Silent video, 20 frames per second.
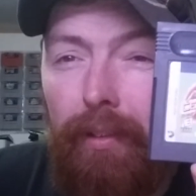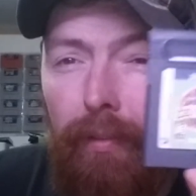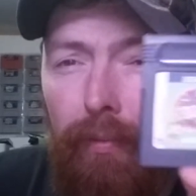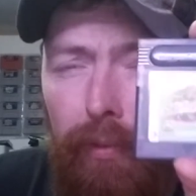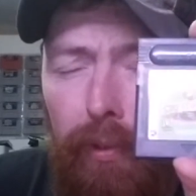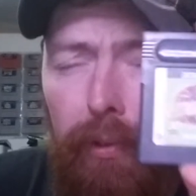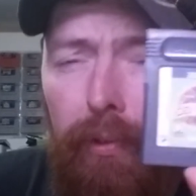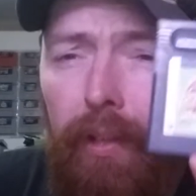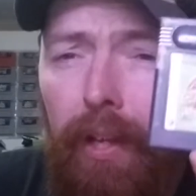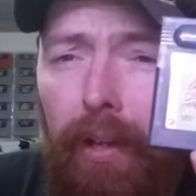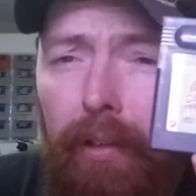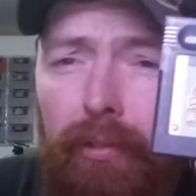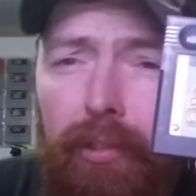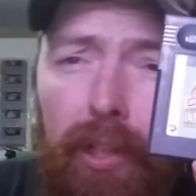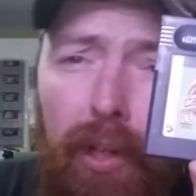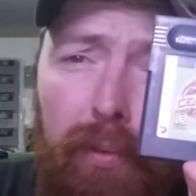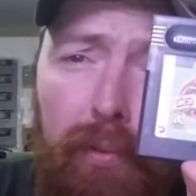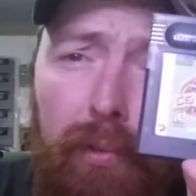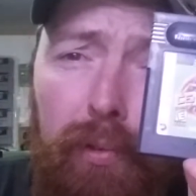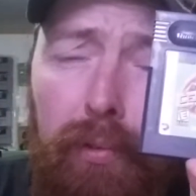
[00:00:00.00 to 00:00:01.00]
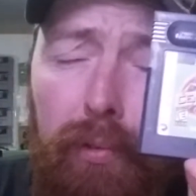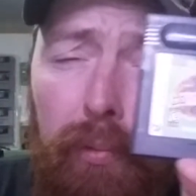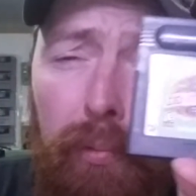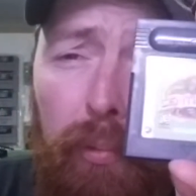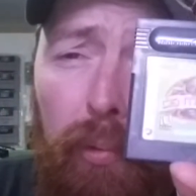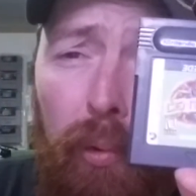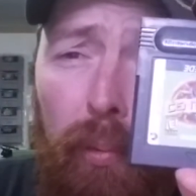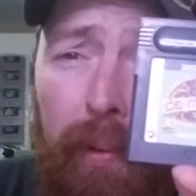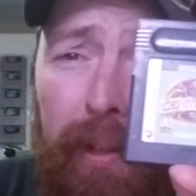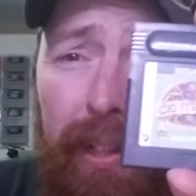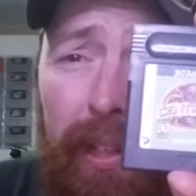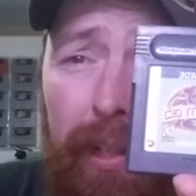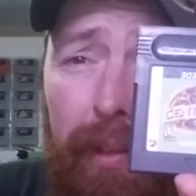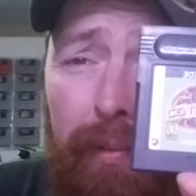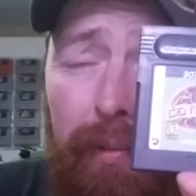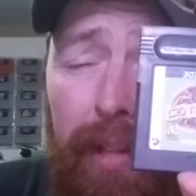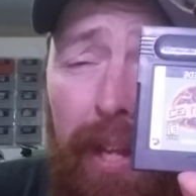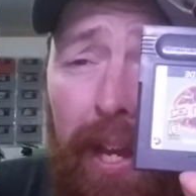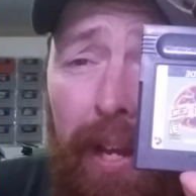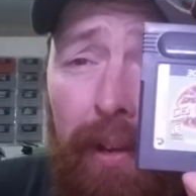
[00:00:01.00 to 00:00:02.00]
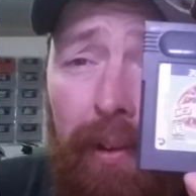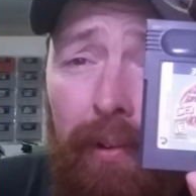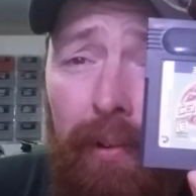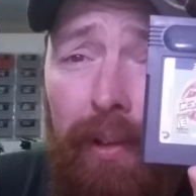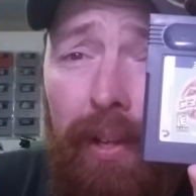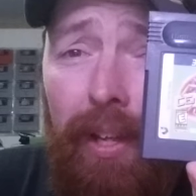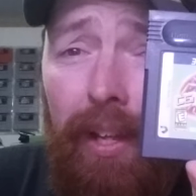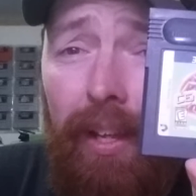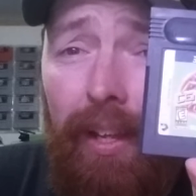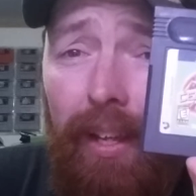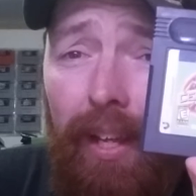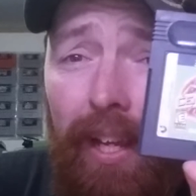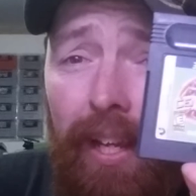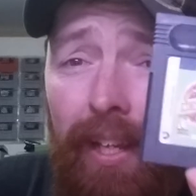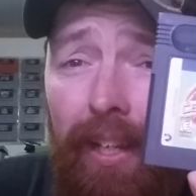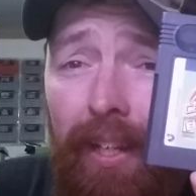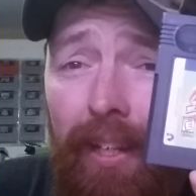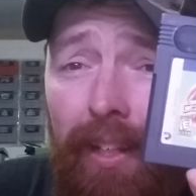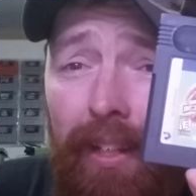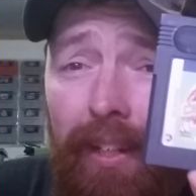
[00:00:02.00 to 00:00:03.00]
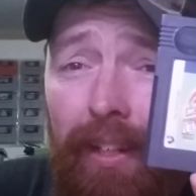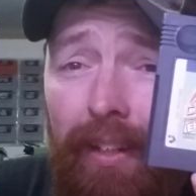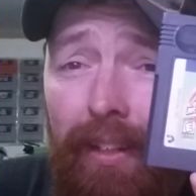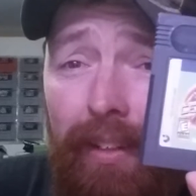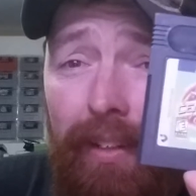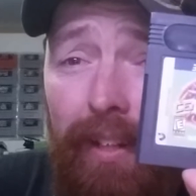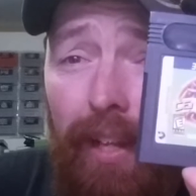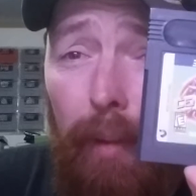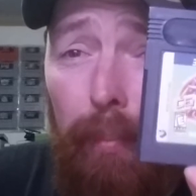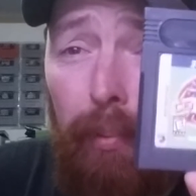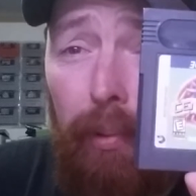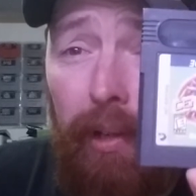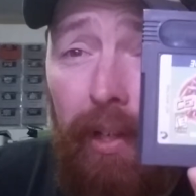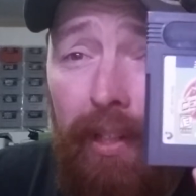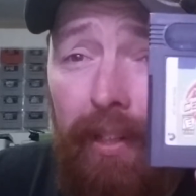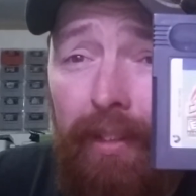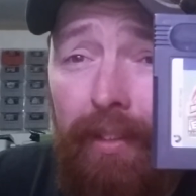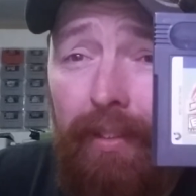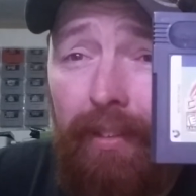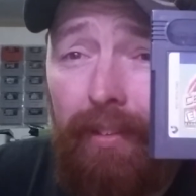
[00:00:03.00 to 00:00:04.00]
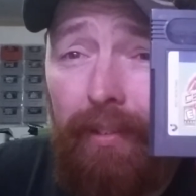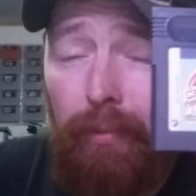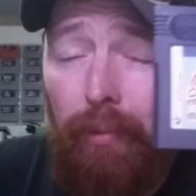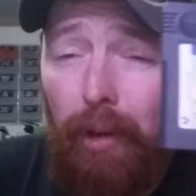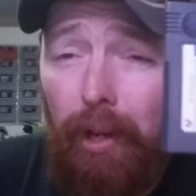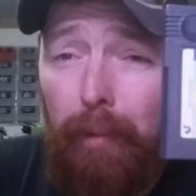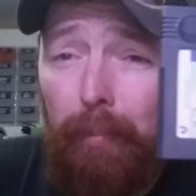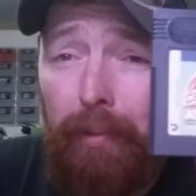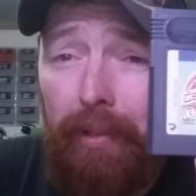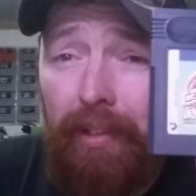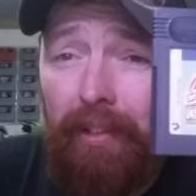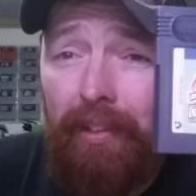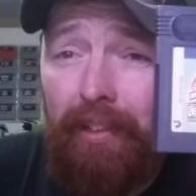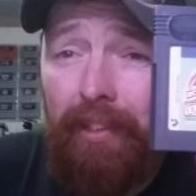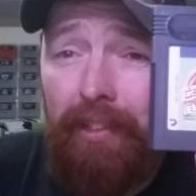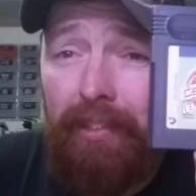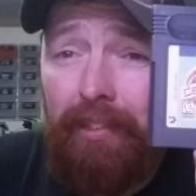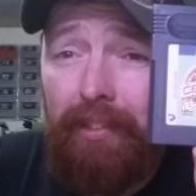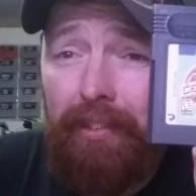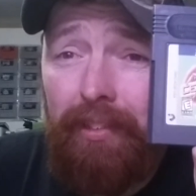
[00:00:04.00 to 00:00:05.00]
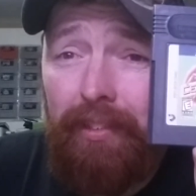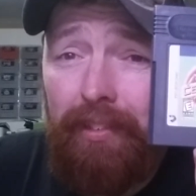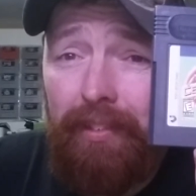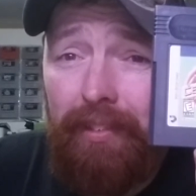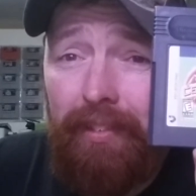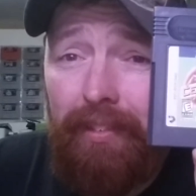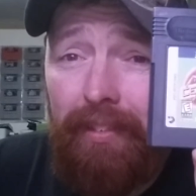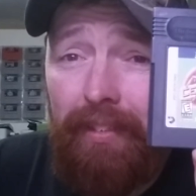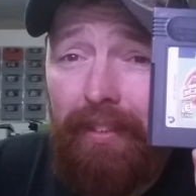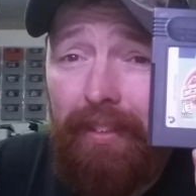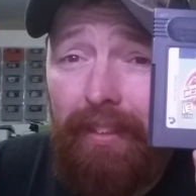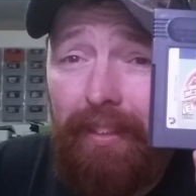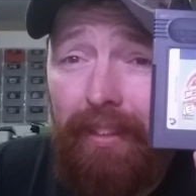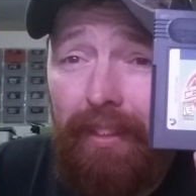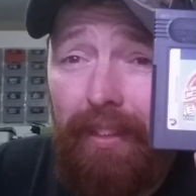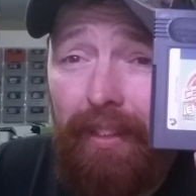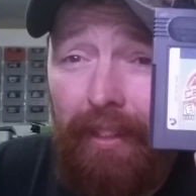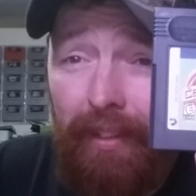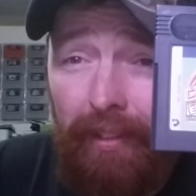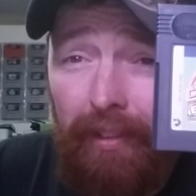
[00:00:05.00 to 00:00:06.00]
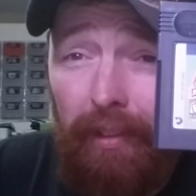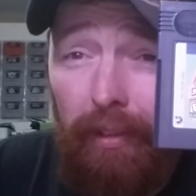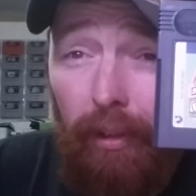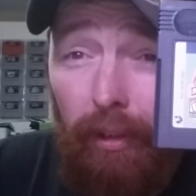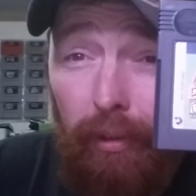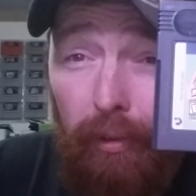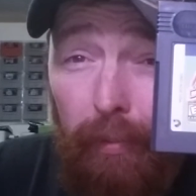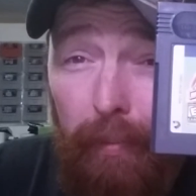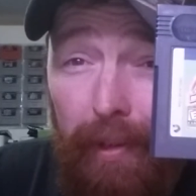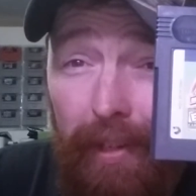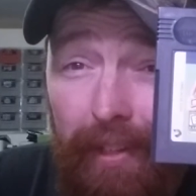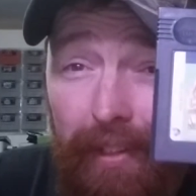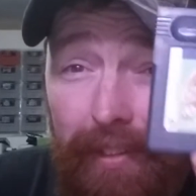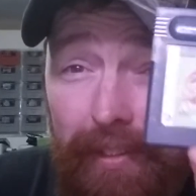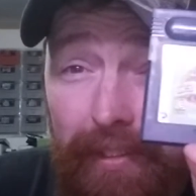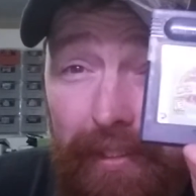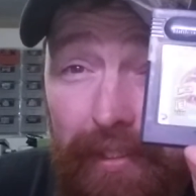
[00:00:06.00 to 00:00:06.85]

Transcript: a few towns over from where we live now, and I played quite a bit of this in the laundromat.